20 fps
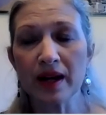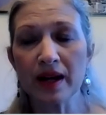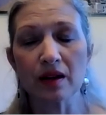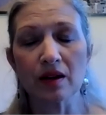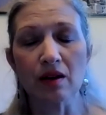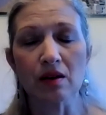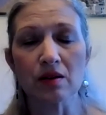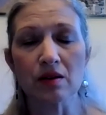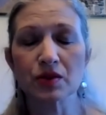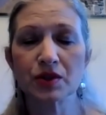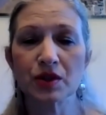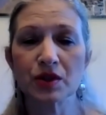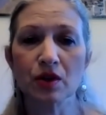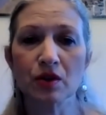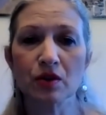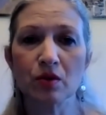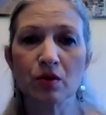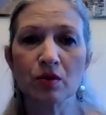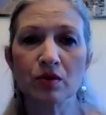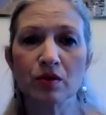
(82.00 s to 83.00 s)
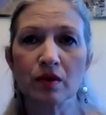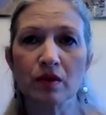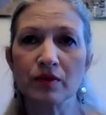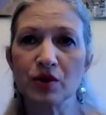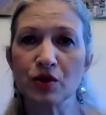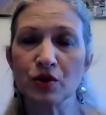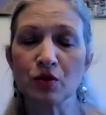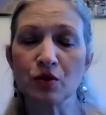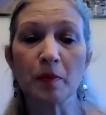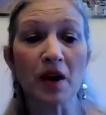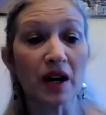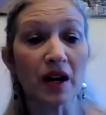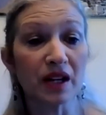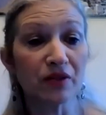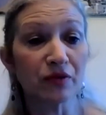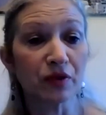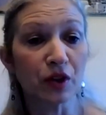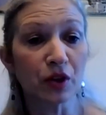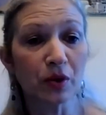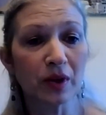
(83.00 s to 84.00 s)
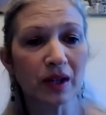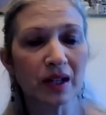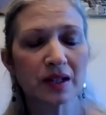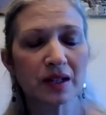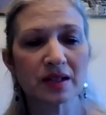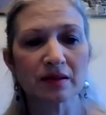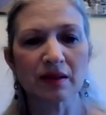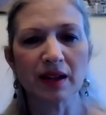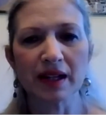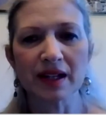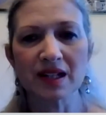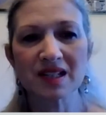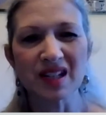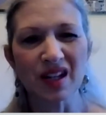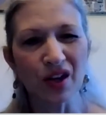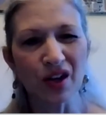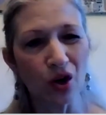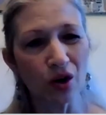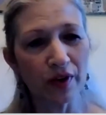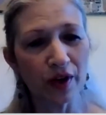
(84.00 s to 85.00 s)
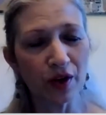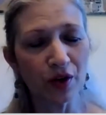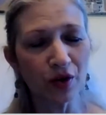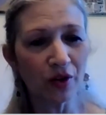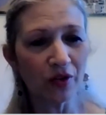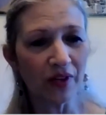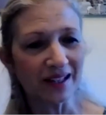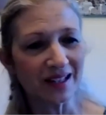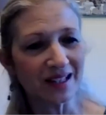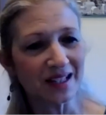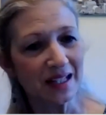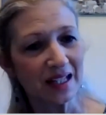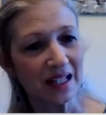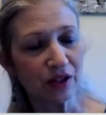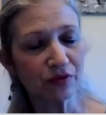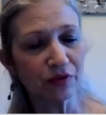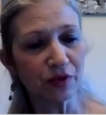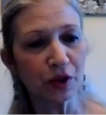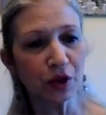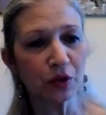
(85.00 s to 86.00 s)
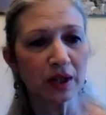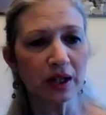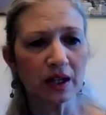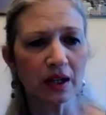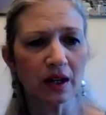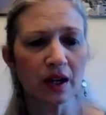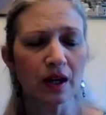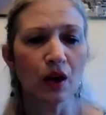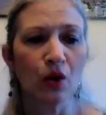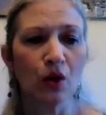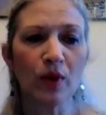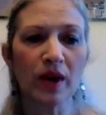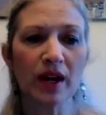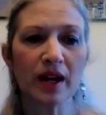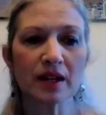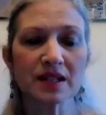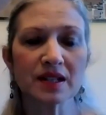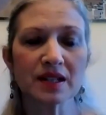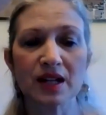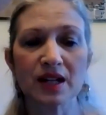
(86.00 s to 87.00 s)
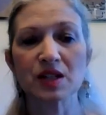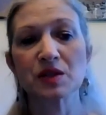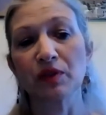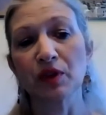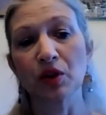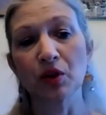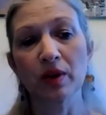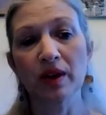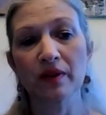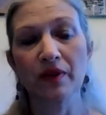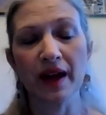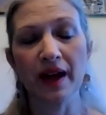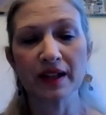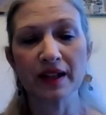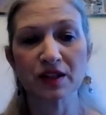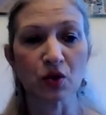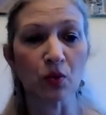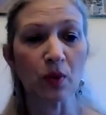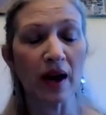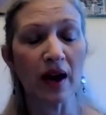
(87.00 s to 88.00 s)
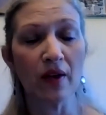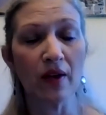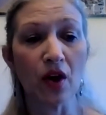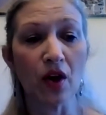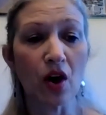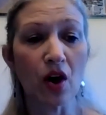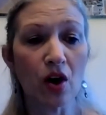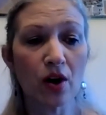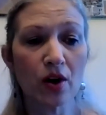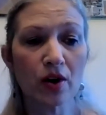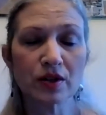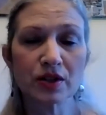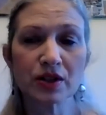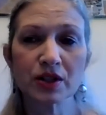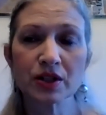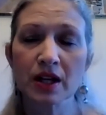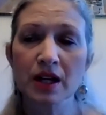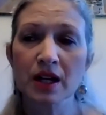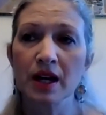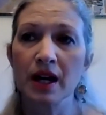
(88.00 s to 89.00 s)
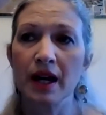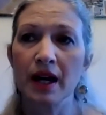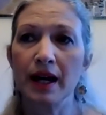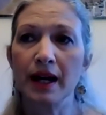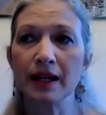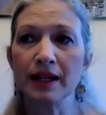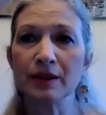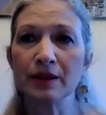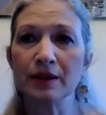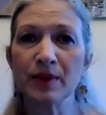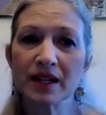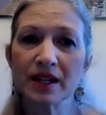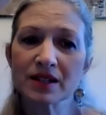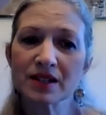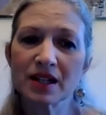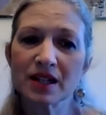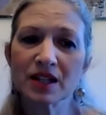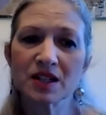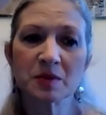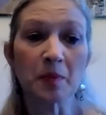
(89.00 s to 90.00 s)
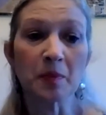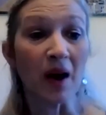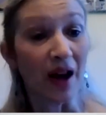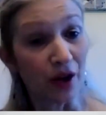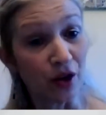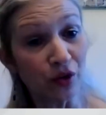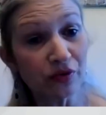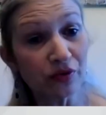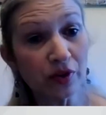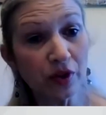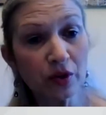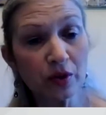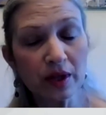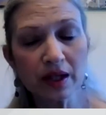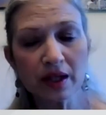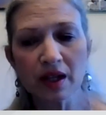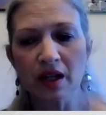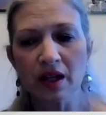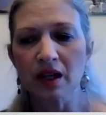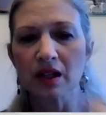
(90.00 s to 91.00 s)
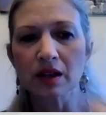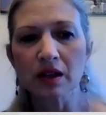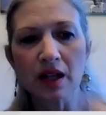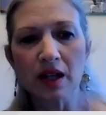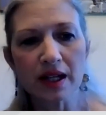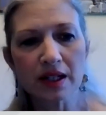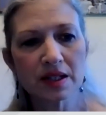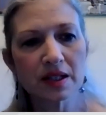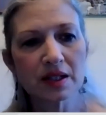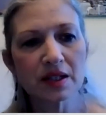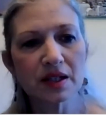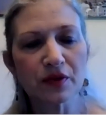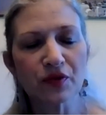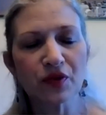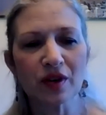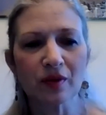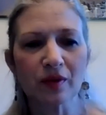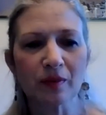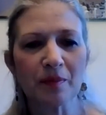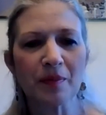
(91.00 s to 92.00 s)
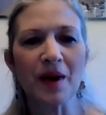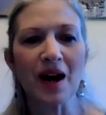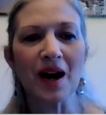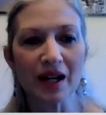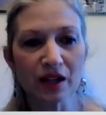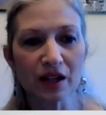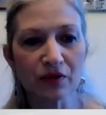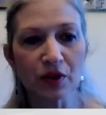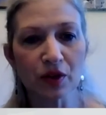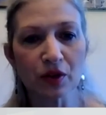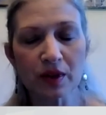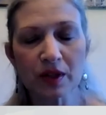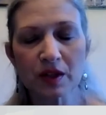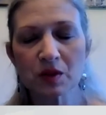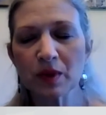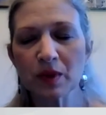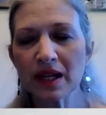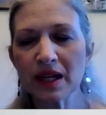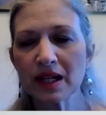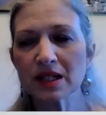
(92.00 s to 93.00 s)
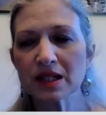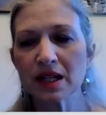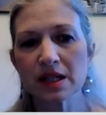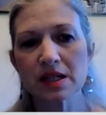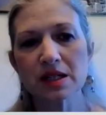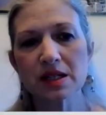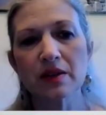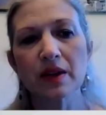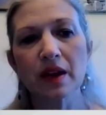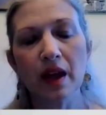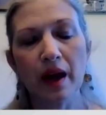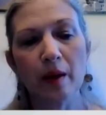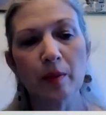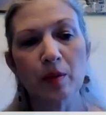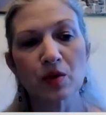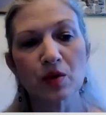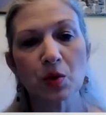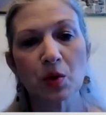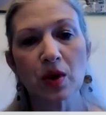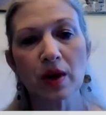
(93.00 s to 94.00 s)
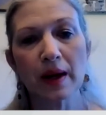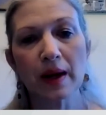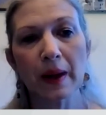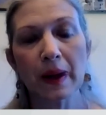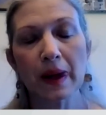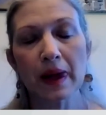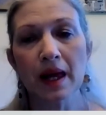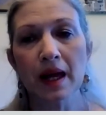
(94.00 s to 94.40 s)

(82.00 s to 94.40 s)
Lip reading: can also do body fluids like synovial, that's knee fluid. We can test fluid that's around the heart. We can test spinal fluid, lots of different body fluids we can test in the laboratory.